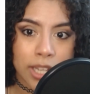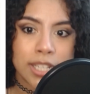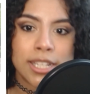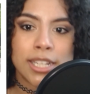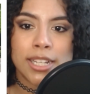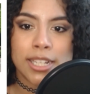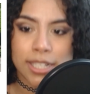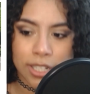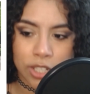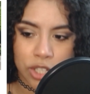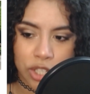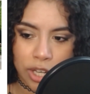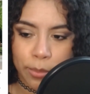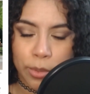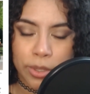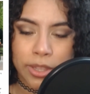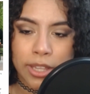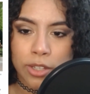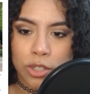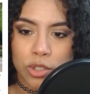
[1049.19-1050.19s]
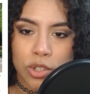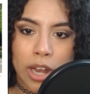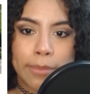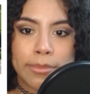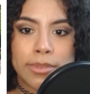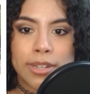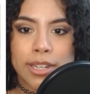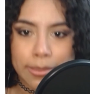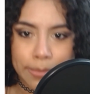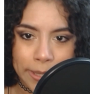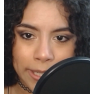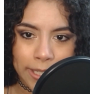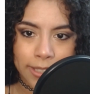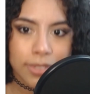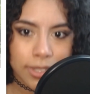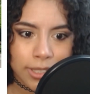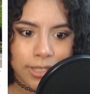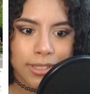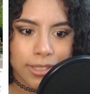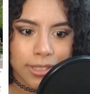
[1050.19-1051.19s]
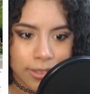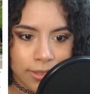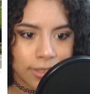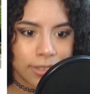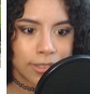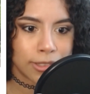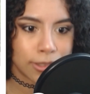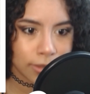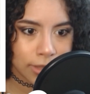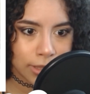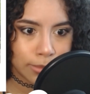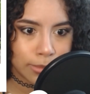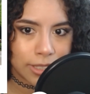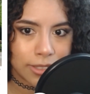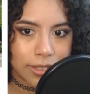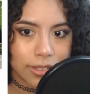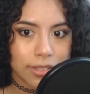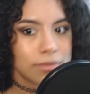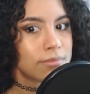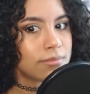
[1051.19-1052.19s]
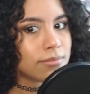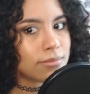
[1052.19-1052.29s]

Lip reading: citizenship within their tribes despite standing agreements.